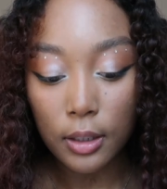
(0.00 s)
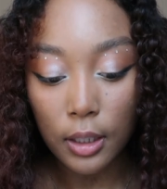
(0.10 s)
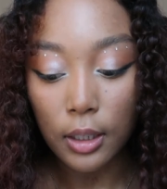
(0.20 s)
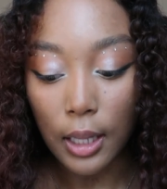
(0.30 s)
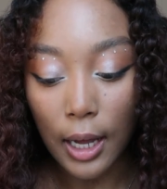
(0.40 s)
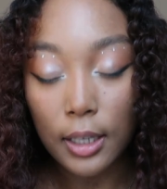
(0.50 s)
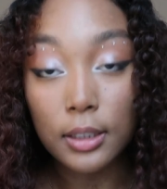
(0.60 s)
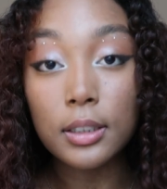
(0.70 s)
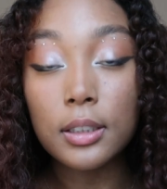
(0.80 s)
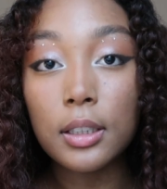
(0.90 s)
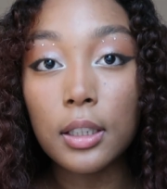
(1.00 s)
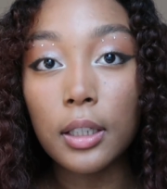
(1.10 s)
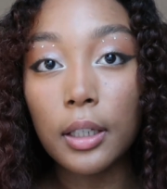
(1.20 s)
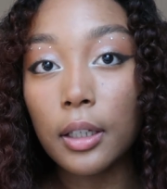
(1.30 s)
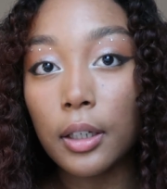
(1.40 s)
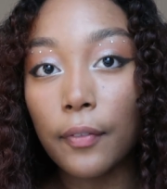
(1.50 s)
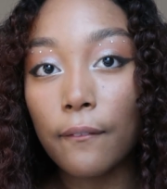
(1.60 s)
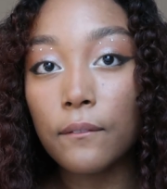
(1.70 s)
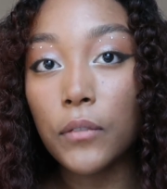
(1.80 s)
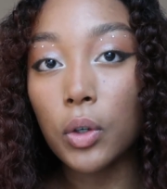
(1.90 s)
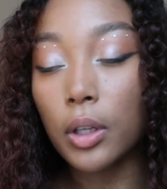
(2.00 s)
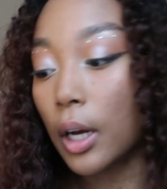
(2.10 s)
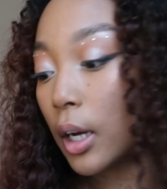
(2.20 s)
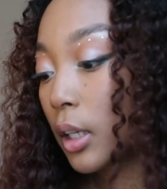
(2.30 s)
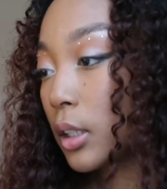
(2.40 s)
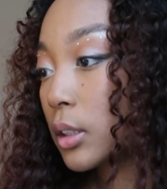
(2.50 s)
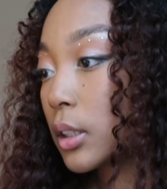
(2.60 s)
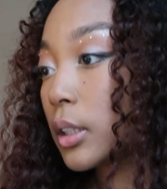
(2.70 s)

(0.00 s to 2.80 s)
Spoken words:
The last thing for the eyes